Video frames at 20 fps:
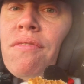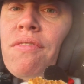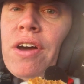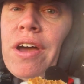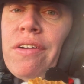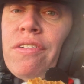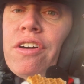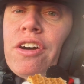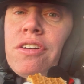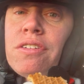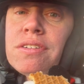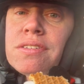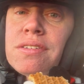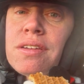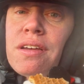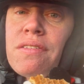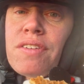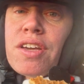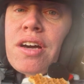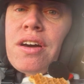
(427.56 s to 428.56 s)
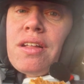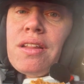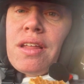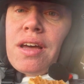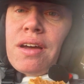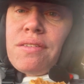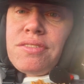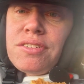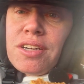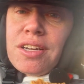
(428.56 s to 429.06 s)
five hours I've got
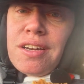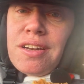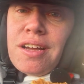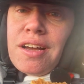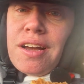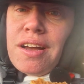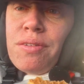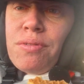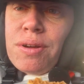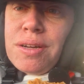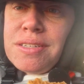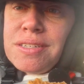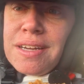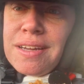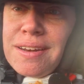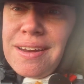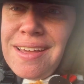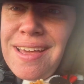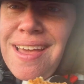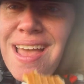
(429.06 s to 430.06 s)
left on Highway 10.